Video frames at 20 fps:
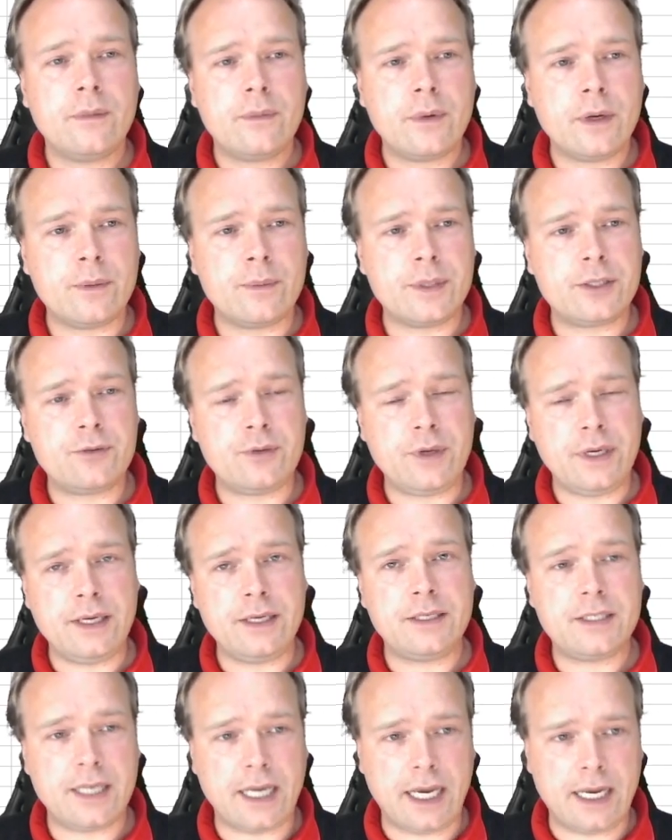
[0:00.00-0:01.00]

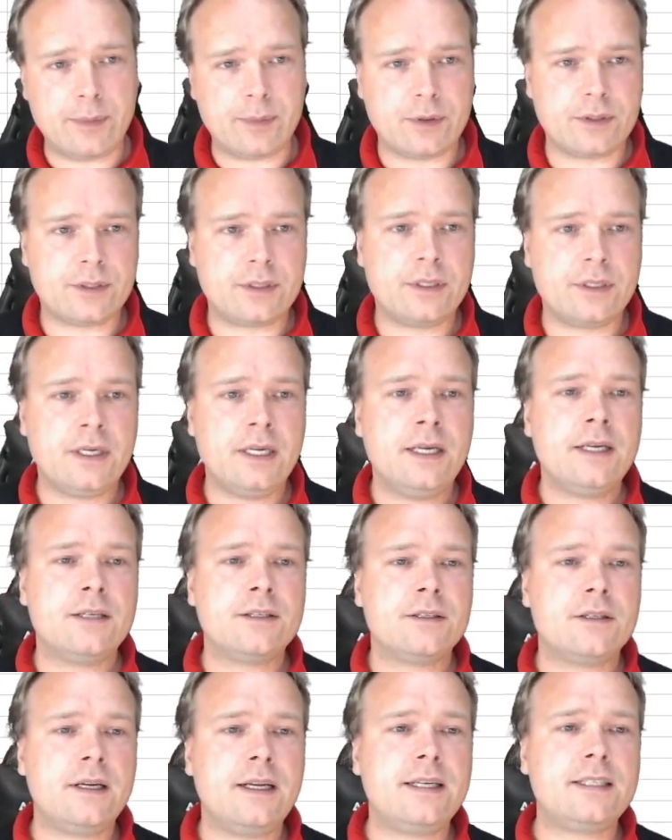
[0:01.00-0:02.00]
between tables.
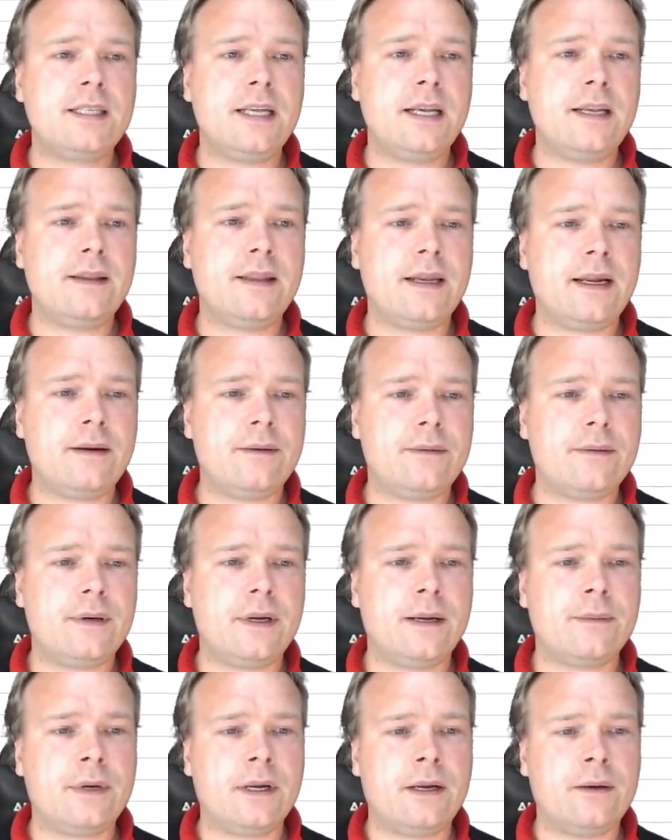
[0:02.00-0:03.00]
So let's say that I'll
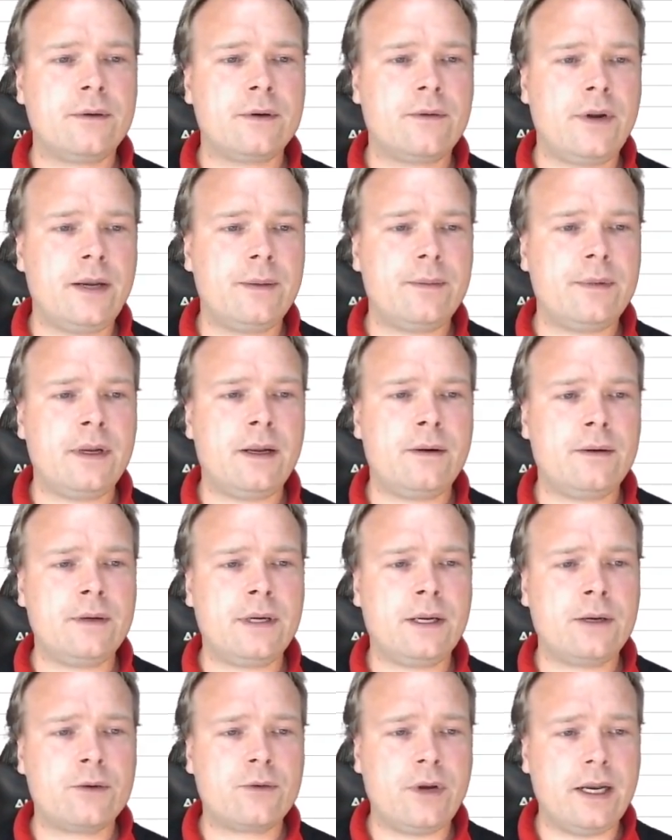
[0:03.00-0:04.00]

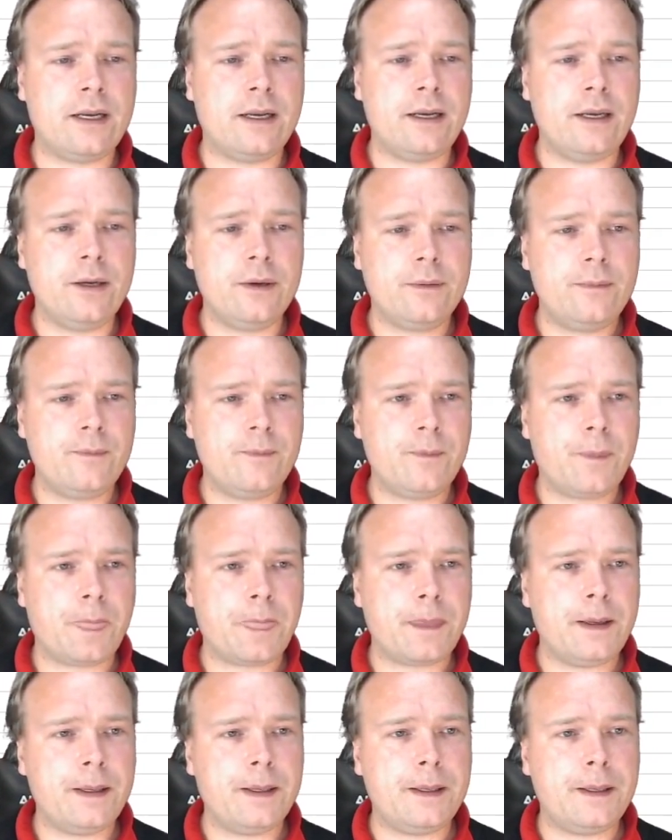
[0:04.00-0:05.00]
now create
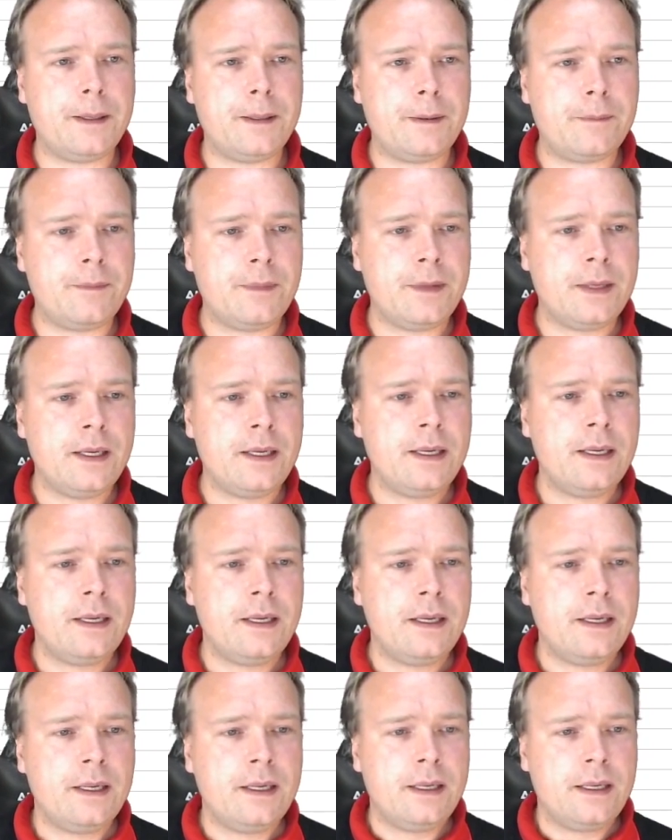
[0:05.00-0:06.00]
a
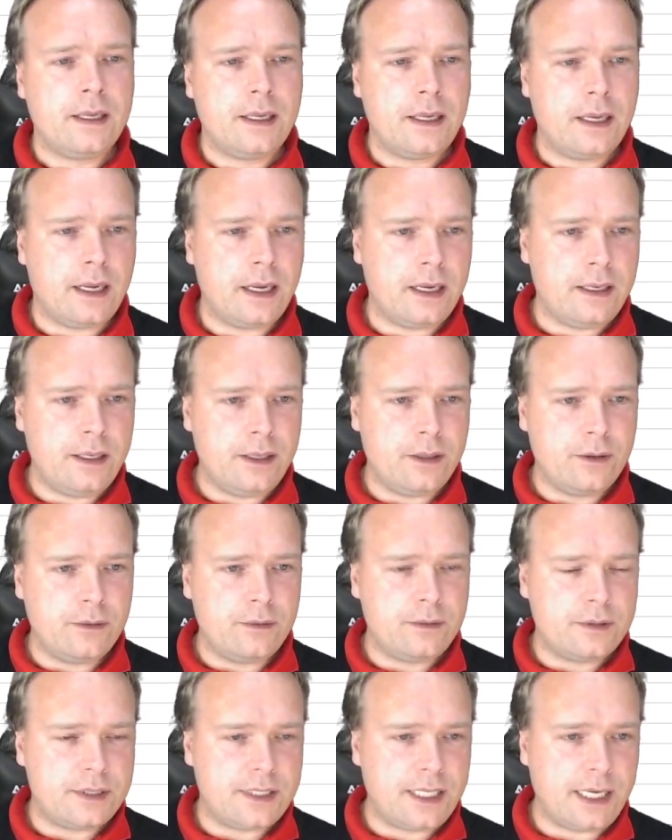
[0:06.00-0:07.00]

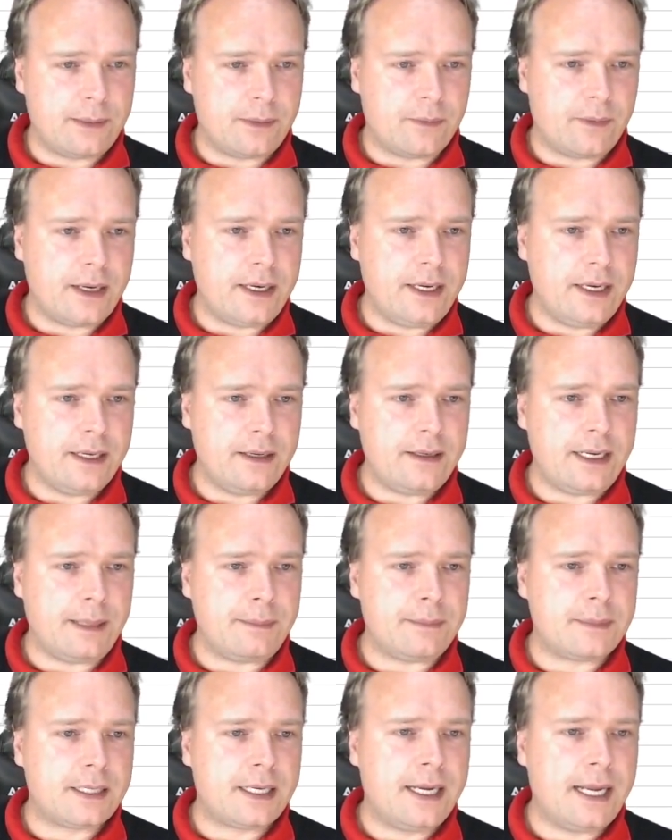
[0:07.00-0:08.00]
new table right here
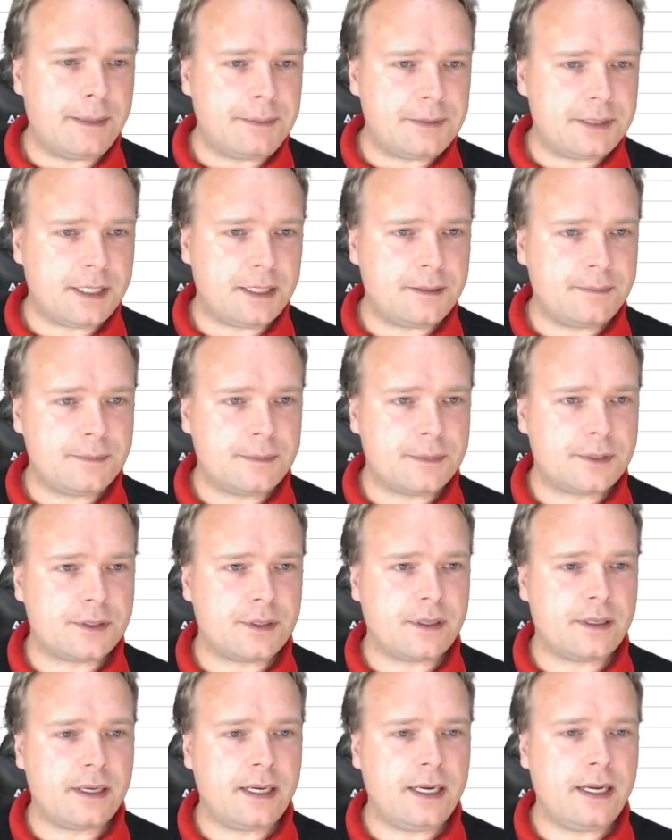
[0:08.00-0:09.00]
named captain.
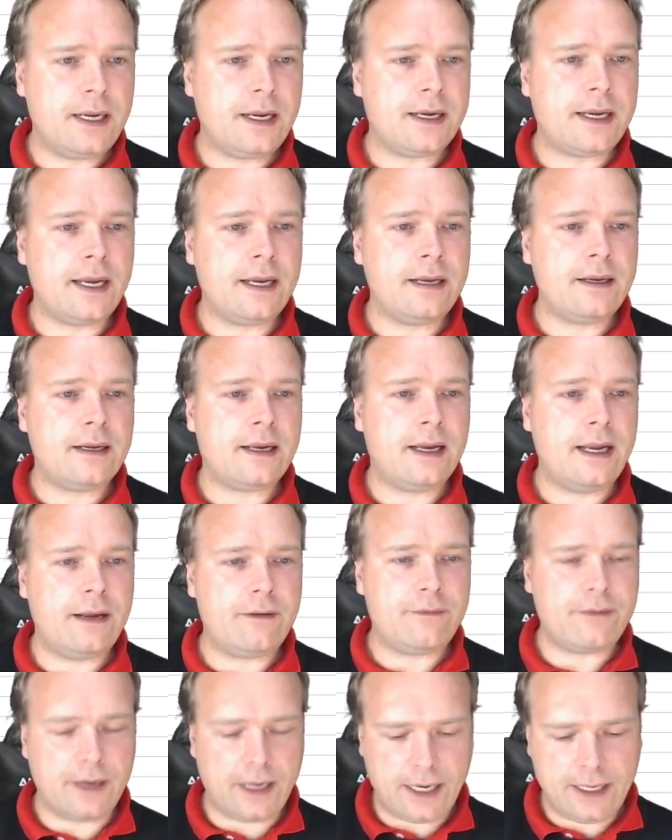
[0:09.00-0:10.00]
So here again I
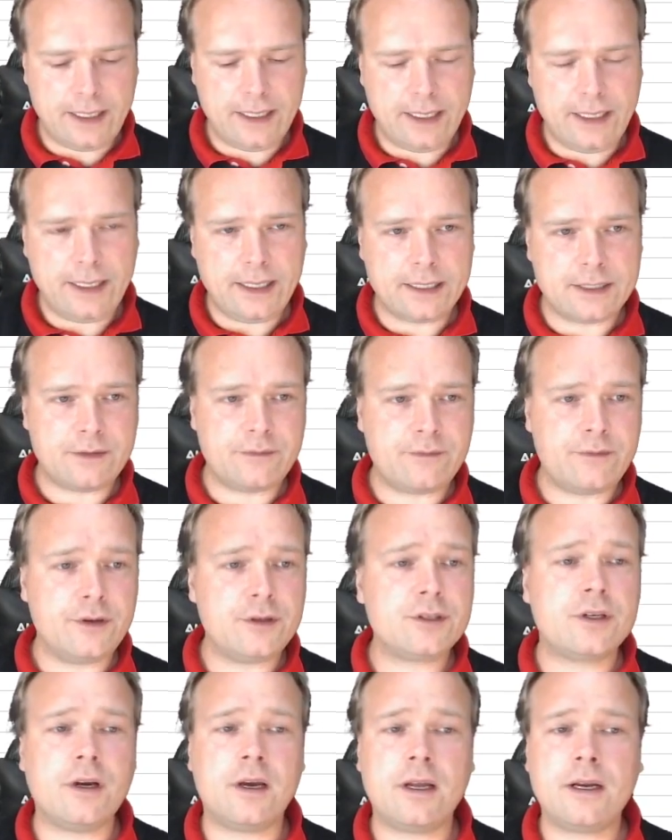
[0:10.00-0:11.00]
have ID as the
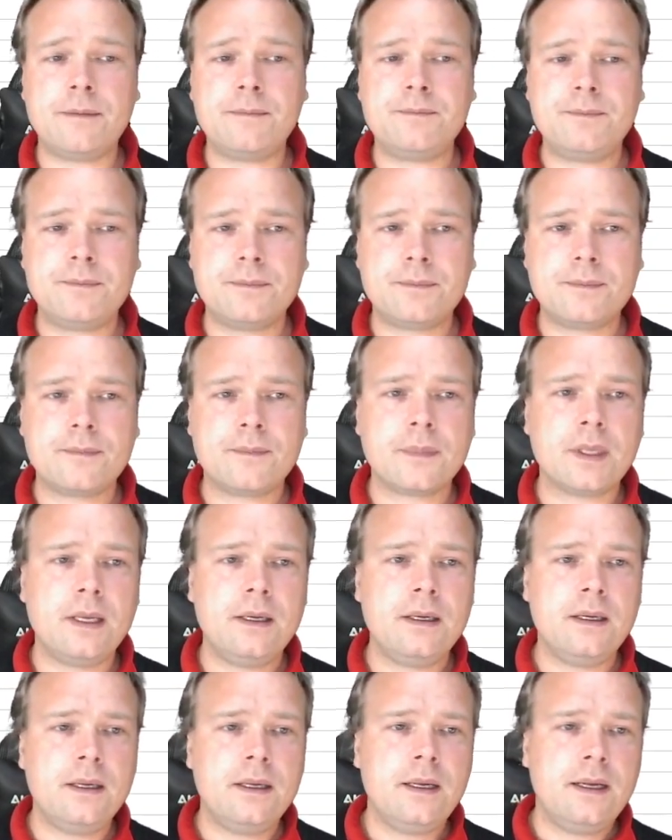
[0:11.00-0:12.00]
first column,
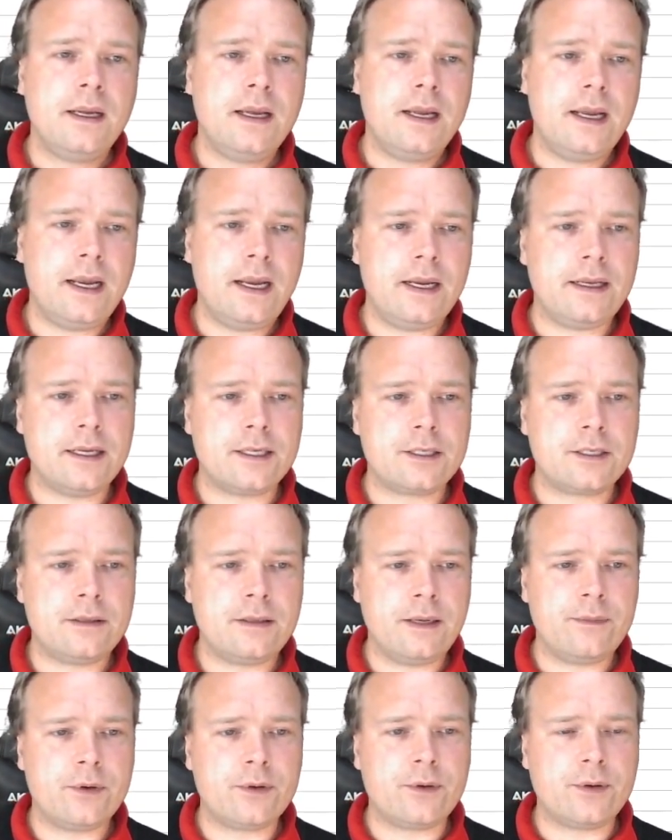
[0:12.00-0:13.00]
and
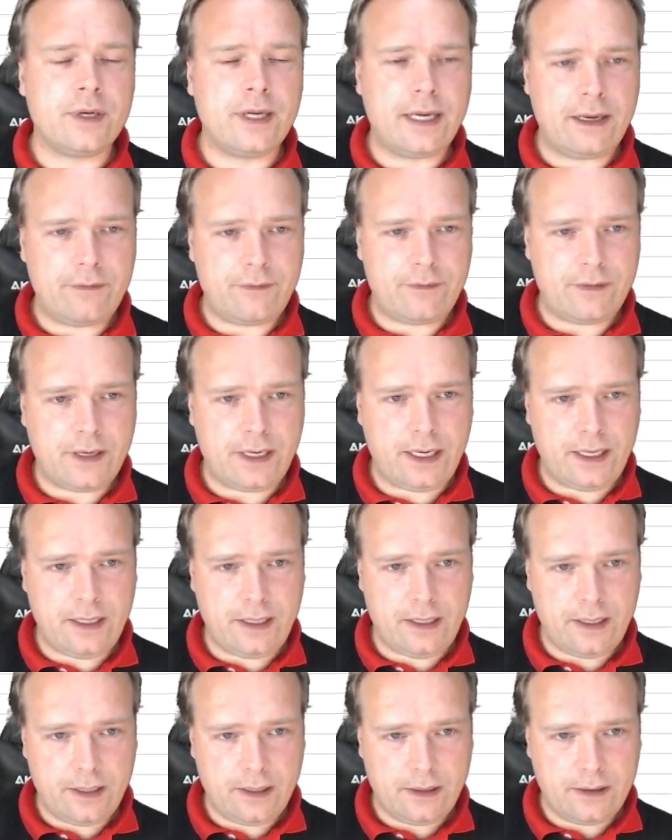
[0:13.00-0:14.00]
then we could have
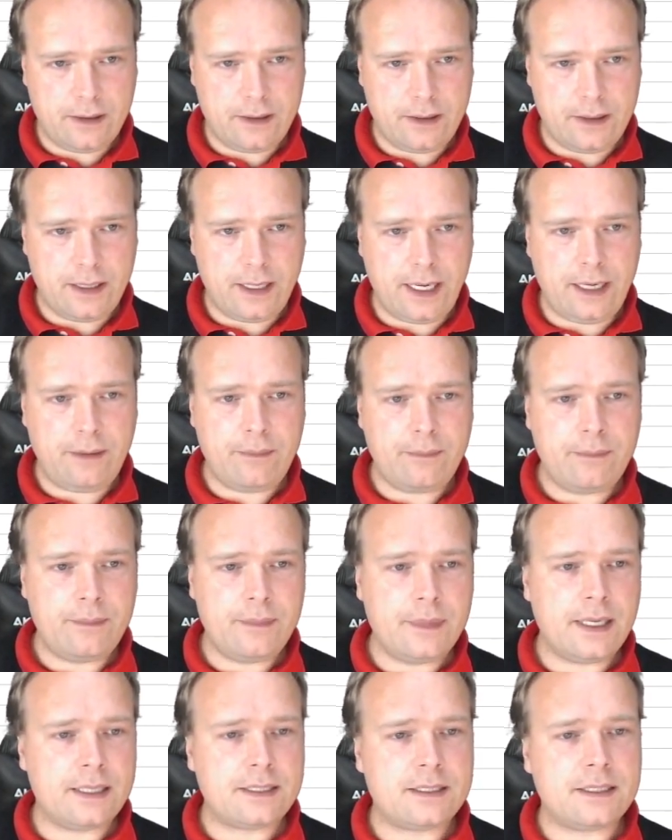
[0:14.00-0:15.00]
a
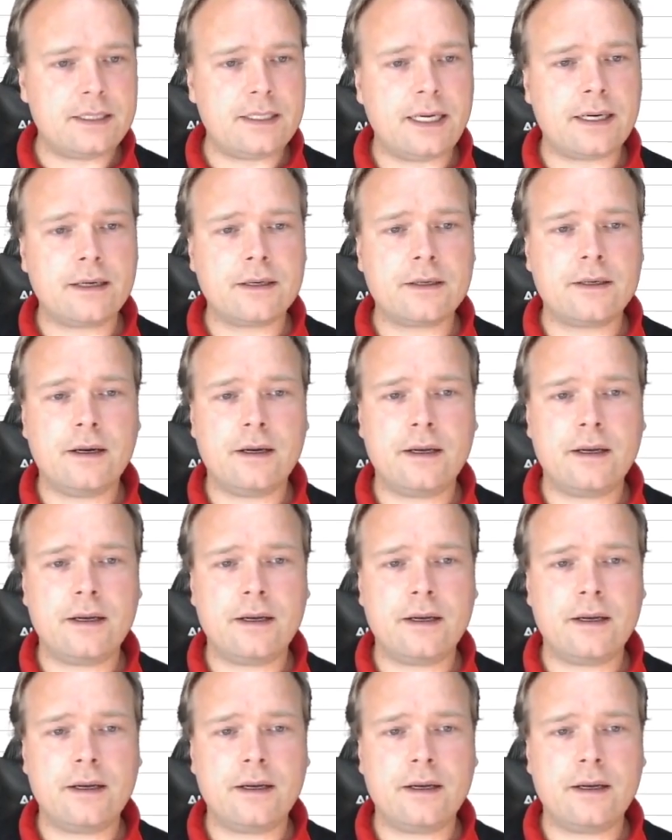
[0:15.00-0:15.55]
name as the second